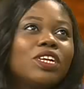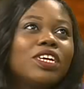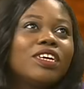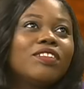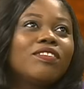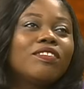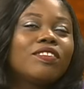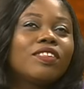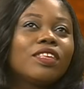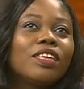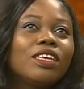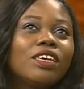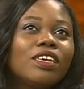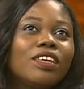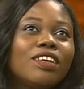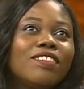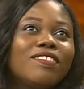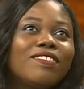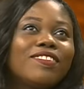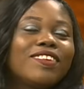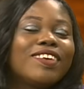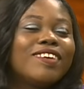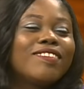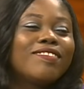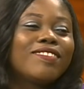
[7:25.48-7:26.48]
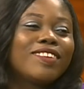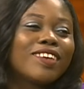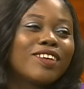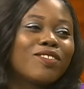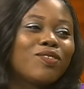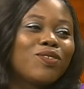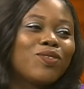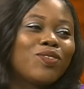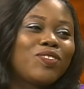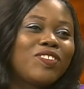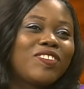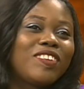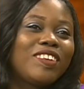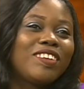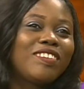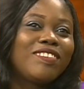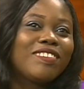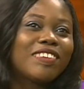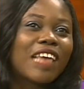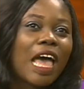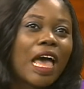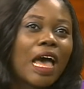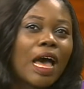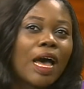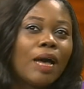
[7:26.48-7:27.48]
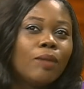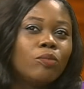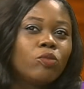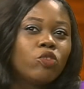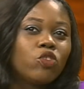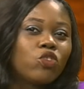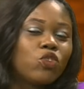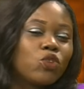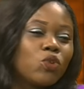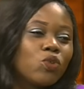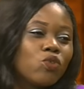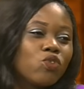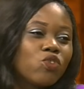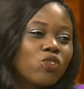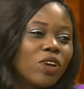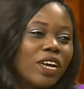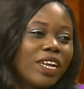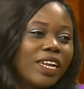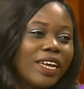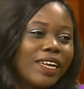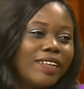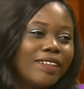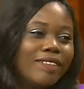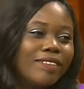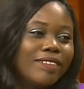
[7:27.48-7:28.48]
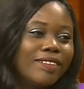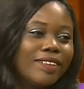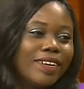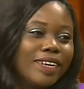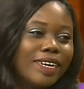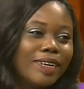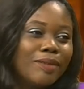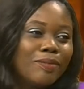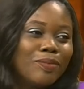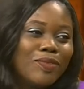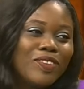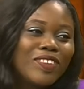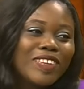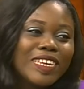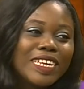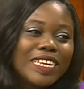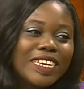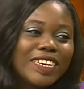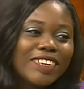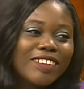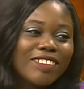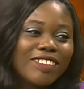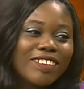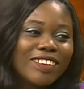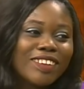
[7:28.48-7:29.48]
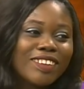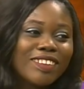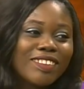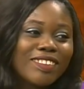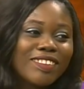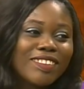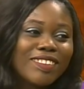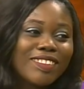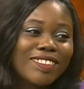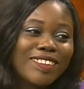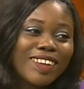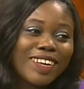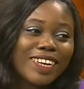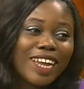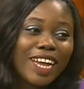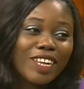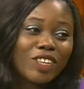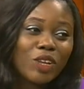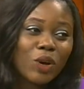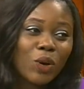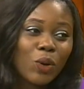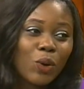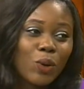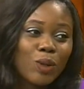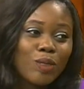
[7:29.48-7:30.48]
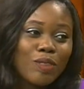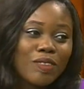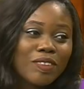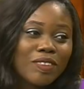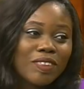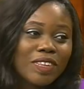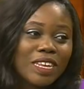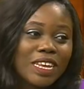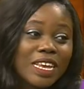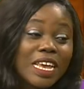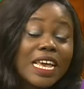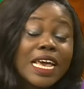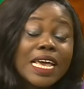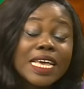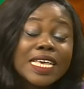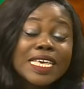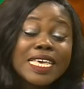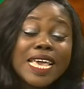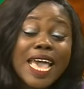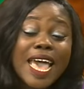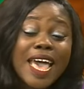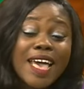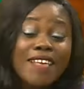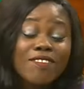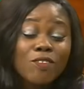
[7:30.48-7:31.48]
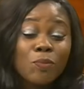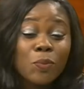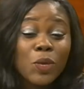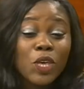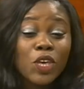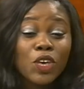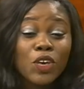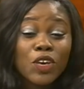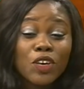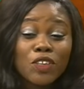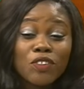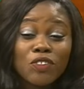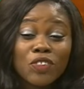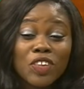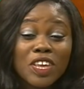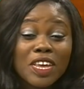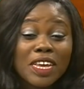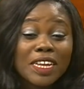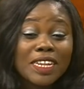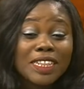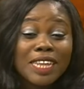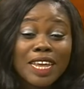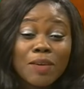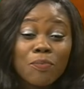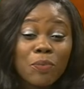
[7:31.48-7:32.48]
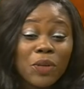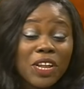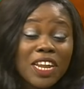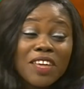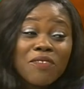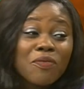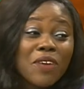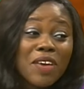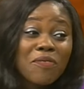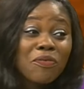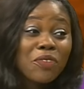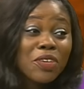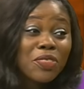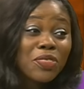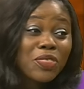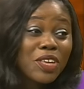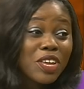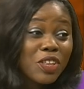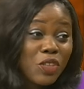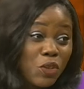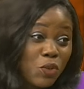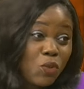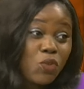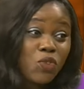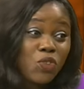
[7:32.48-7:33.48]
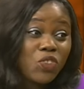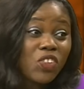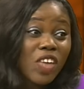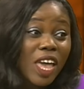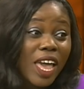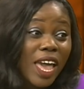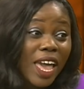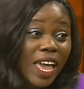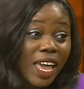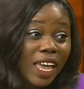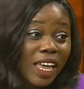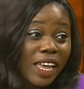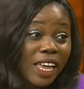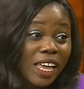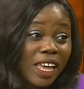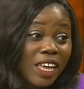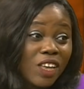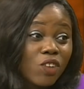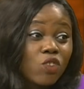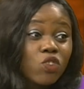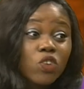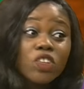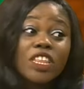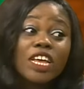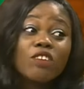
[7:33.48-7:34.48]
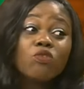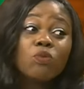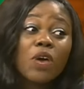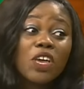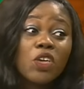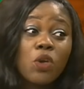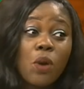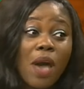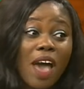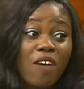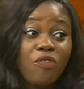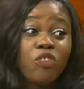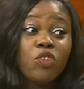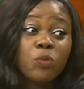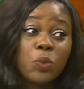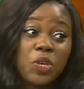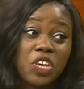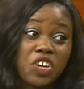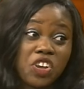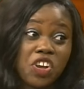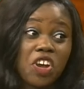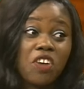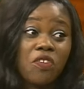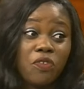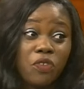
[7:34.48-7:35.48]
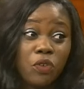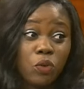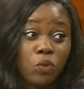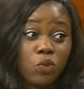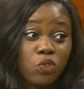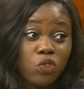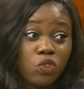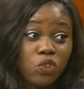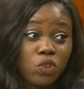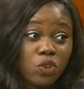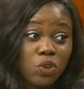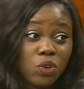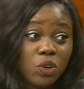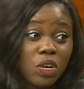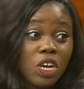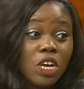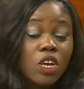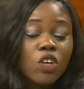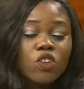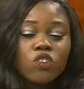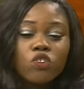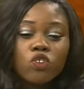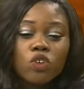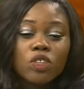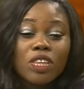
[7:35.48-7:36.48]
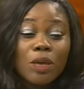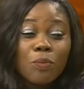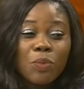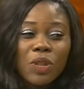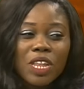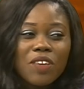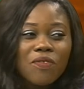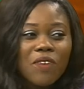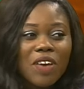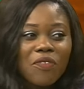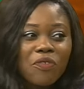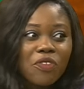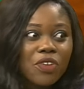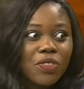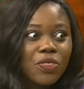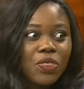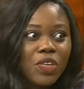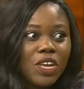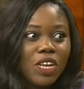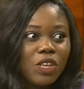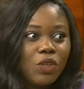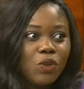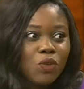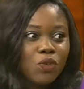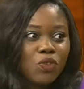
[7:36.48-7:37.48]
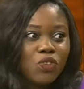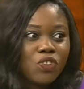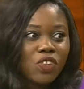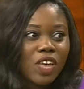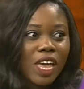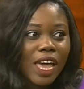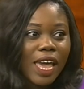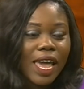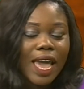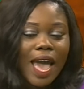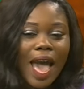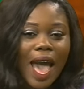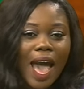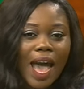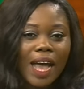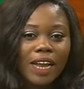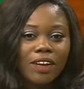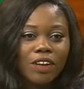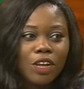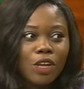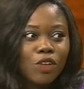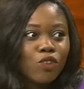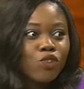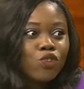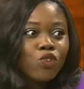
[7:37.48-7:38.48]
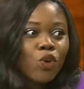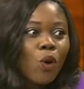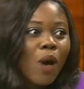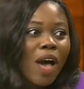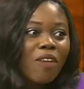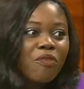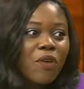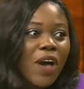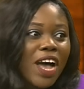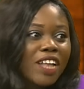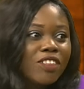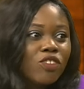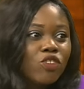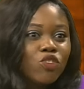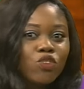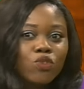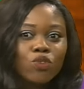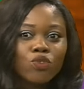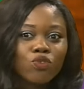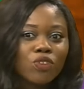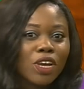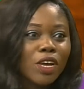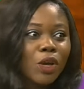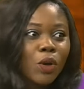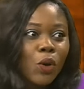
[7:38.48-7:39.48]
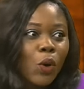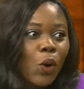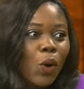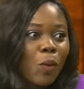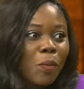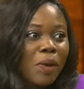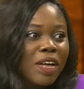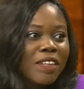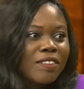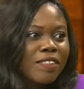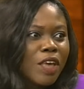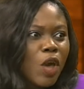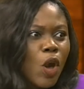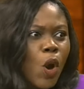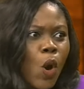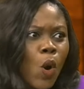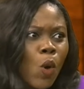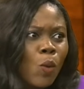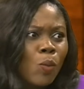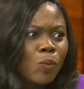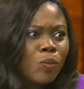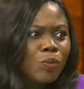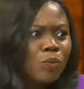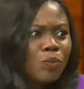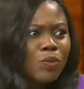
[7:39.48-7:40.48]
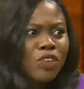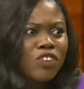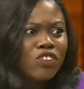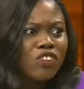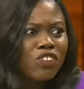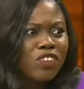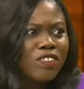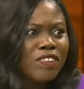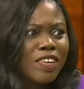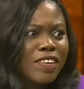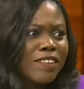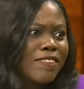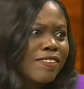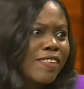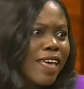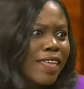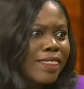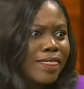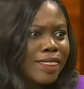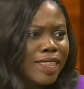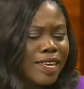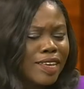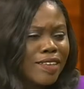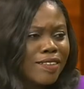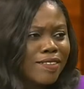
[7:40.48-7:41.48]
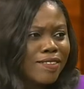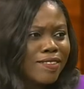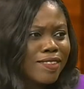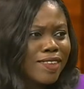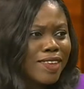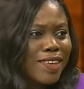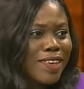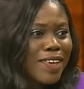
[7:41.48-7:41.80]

it. It's easier to teach children and teenagers than adults. Oh, really? Yes, because they believe everything you say. So that's why you have to be careful too. So they believe everything you say. And so I've had children go home and say, oh, Miss Jite said this.